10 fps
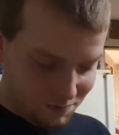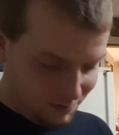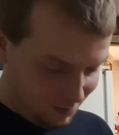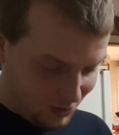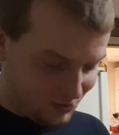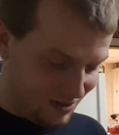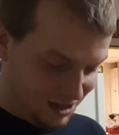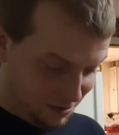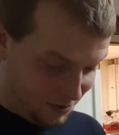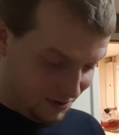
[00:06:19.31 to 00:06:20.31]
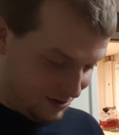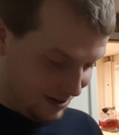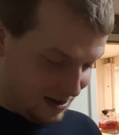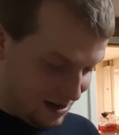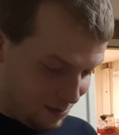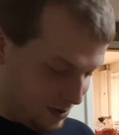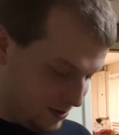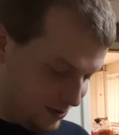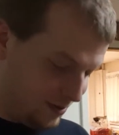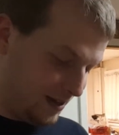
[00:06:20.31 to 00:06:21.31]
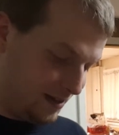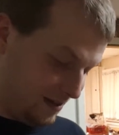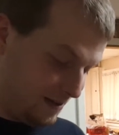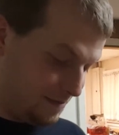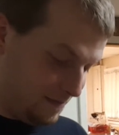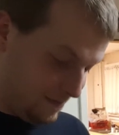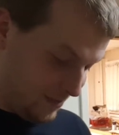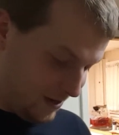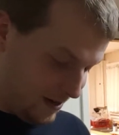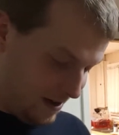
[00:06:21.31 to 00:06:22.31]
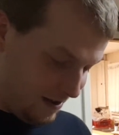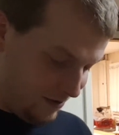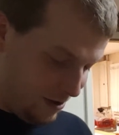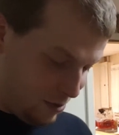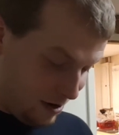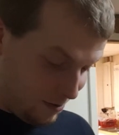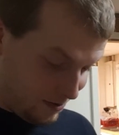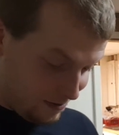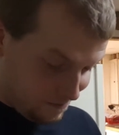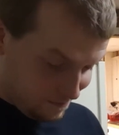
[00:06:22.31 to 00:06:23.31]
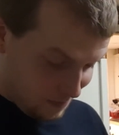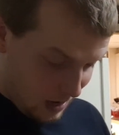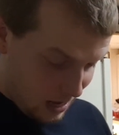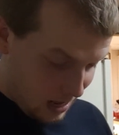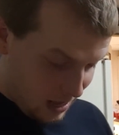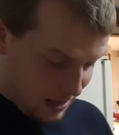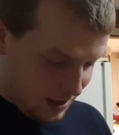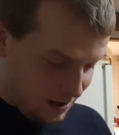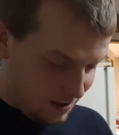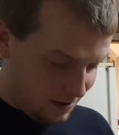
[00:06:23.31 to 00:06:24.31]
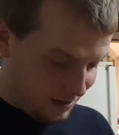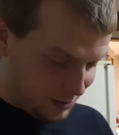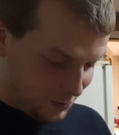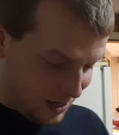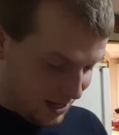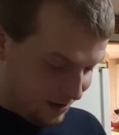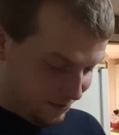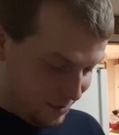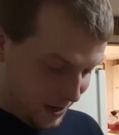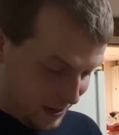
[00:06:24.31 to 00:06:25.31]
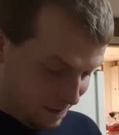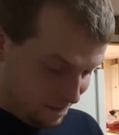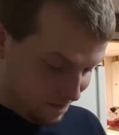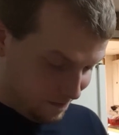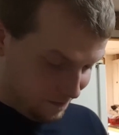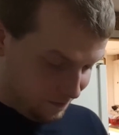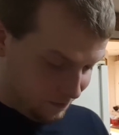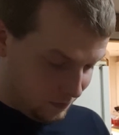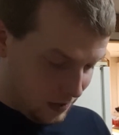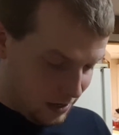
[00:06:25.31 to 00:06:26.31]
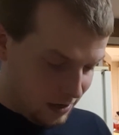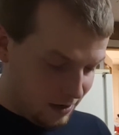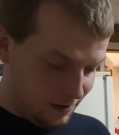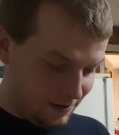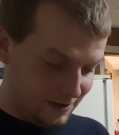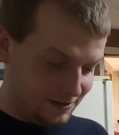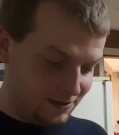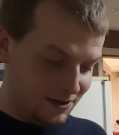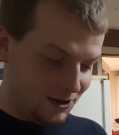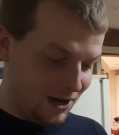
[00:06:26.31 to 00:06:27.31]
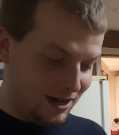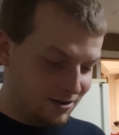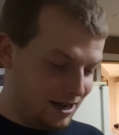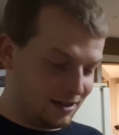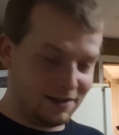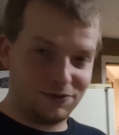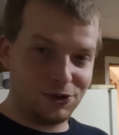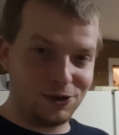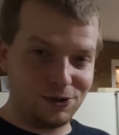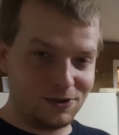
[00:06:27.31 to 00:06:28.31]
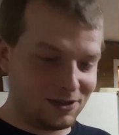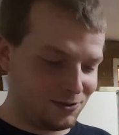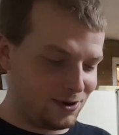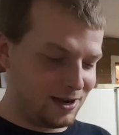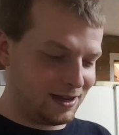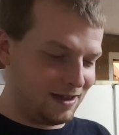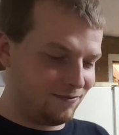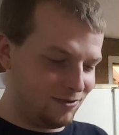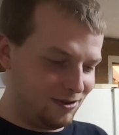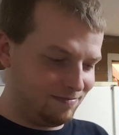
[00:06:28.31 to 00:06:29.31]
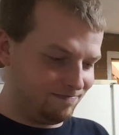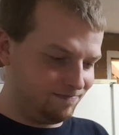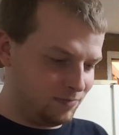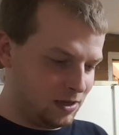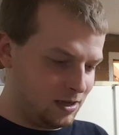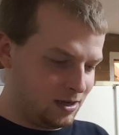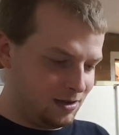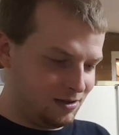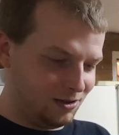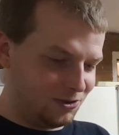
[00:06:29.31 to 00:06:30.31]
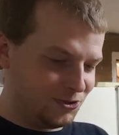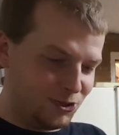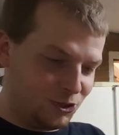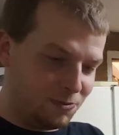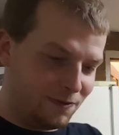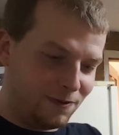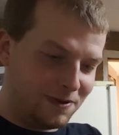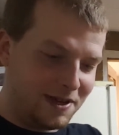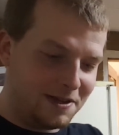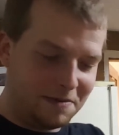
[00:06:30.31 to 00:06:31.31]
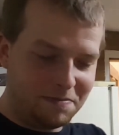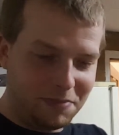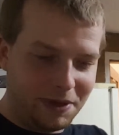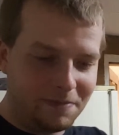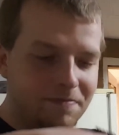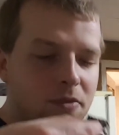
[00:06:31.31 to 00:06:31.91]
most dippers can dip it just like dip and not have any problem with it. And that's what I love about it. Cause you know, I love chew. That's where I came from. It was chew before dip, but